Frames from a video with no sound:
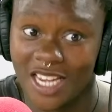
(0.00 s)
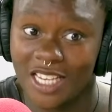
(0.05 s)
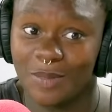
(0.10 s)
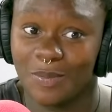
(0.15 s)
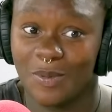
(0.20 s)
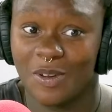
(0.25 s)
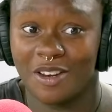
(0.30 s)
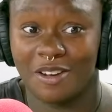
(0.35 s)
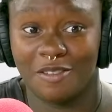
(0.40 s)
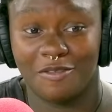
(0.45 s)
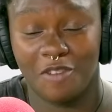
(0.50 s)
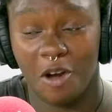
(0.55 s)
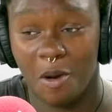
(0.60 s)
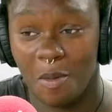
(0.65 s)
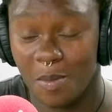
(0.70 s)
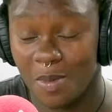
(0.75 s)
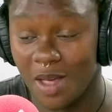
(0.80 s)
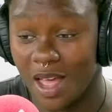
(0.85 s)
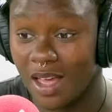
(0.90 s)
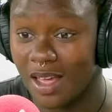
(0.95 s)
In Johannesburg
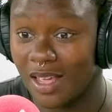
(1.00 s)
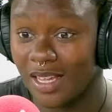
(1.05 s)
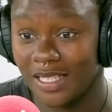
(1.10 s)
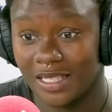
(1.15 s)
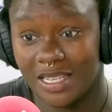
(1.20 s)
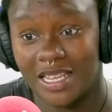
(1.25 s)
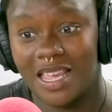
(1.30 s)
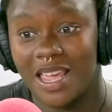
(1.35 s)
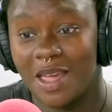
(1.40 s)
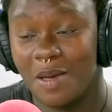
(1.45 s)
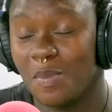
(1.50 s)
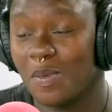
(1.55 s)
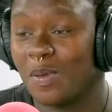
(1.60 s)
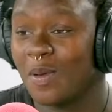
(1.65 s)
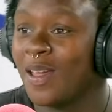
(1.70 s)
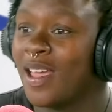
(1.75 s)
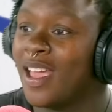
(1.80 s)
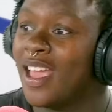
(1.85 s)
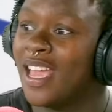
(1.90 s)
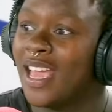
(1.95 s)
from Eastern
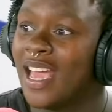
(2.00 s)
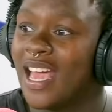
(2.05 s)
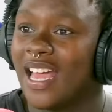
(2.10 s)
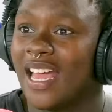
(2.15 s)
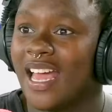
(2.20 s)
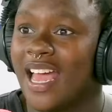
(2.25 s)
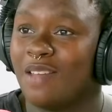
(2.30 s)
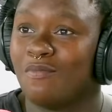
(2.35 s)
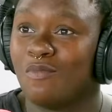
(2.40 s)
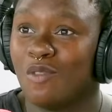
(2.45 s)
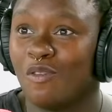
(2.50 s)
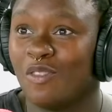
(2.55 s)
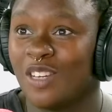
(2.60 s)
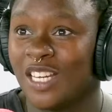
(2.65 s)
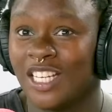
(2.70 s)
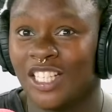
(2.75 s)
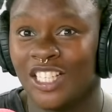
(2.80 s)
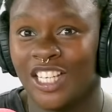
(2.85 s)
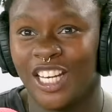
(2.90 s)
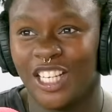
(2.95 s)
Cape. I
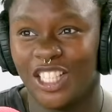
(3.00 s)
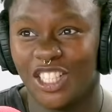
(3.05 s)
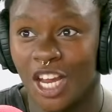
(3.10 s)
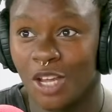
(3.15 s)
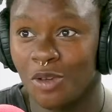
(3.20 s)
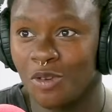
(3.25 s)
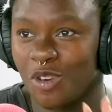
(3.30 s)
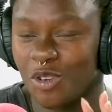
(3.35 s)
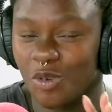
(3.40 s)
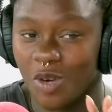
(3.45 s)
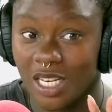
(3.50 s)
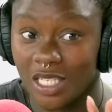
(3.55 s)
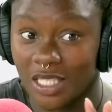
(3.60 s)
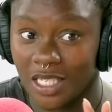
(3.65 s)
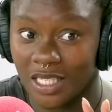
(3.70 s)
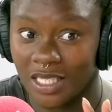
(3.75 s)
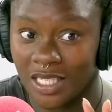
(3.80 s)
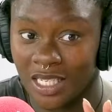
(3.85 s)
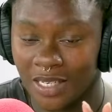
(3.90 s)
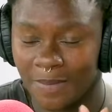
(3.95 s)
moved in January
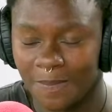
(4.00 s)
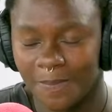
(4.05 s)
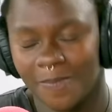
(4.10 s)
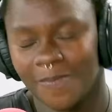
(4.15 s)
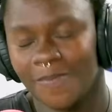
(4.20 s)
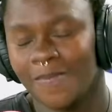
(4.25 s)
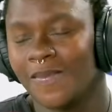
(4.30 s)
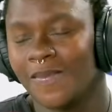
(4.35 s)
2016.